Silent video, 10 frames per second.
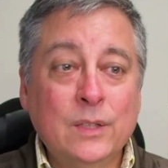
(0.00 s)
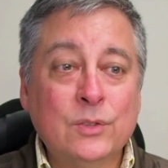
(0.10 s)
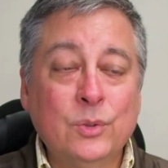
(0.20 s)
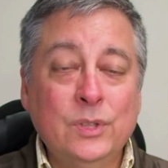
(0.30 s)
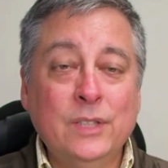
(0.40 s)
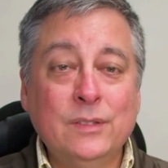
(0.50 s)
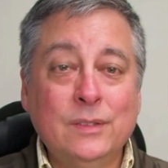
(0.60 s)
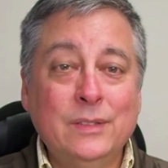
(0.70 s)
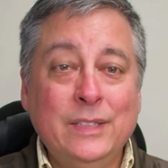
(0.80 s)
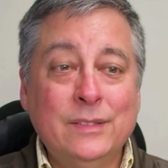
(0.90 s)
So it
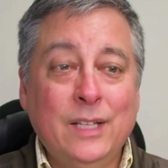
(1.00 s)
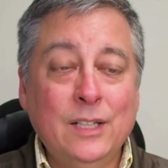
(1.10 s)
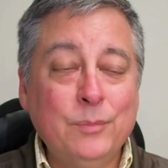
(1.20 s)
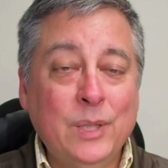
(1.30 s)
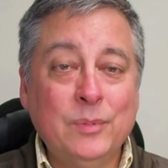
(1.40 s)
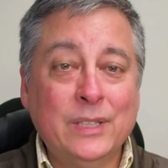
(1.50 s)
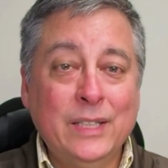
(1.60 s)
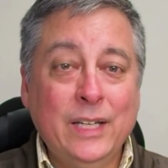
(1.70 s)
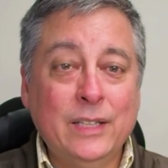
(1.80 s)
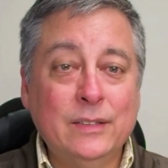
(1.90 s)
doesn't, it's not going to be able to
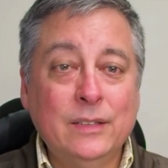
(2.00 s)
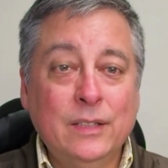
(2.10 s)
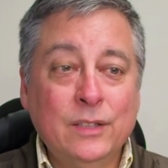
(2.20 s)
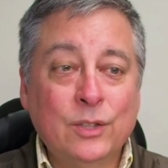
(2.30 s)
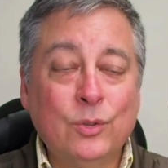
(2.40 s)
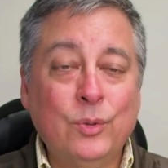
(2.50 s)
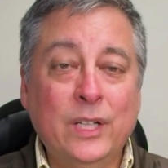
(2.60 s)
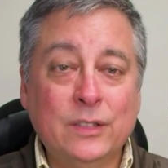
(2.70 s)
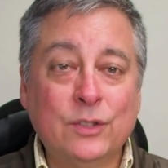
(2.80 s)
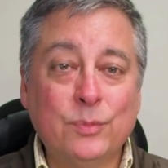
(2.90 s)
get the
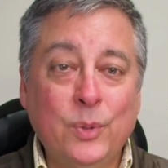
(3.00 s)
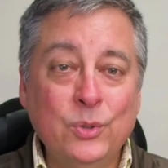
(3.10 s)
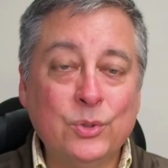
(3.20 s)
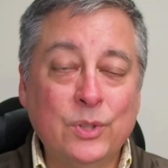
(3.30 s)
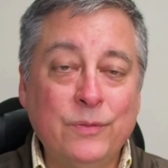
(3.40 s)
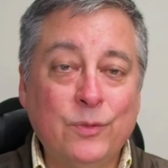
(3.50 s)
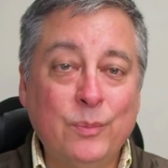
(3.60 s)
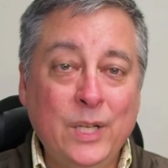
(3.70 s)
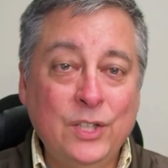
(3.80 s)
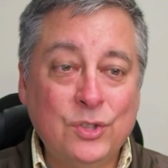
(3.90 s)
correct exposure
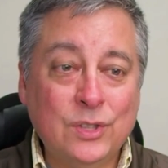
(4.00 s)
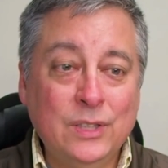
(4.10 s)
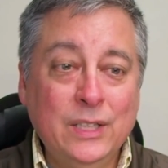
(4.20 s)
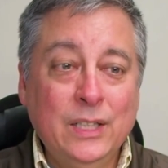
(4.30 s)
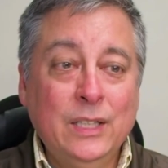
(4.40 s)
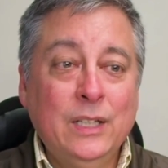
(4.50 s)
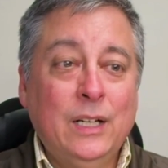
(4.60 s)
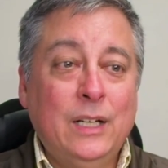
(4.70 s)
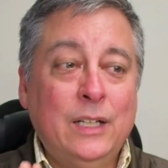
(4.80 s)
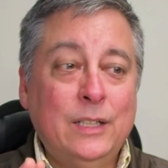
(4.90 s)
information
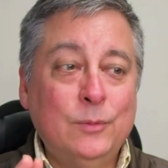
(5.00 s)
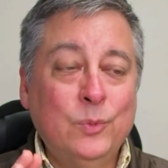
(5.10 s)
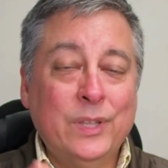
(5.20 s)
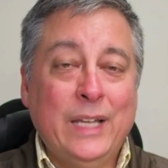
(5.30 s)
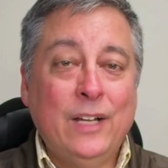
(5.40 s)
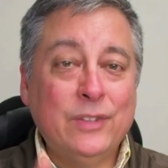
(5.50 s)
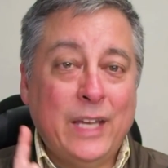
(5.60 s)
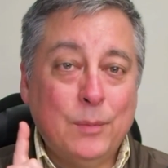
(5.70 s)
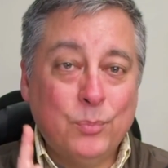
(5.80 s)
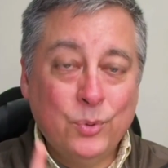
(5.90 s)
uh, without
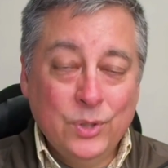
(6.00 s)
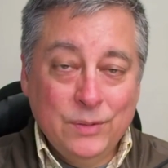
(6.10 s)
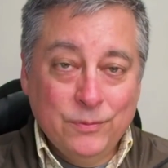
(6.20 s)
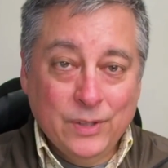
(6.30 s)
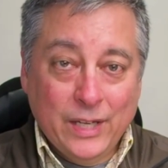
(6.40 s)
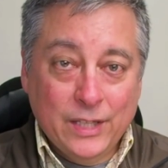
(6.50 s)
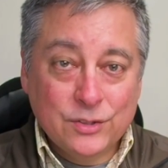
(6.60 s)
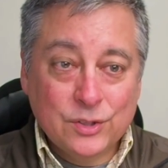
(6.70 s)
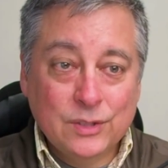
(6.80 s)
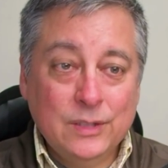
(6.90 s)
that
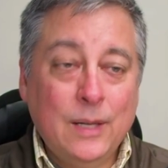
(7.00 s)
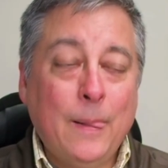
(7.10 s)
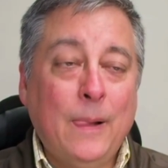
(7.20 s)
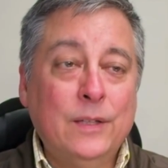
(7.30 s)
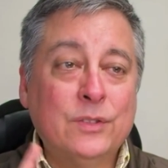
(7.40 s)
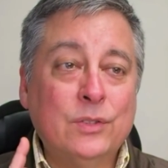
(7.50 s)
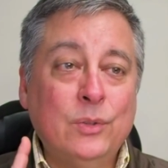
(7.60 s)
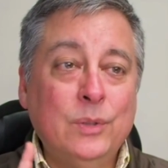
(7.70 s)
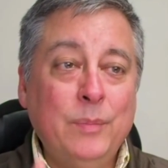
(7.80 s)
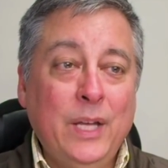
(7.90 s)
pre-flash. So in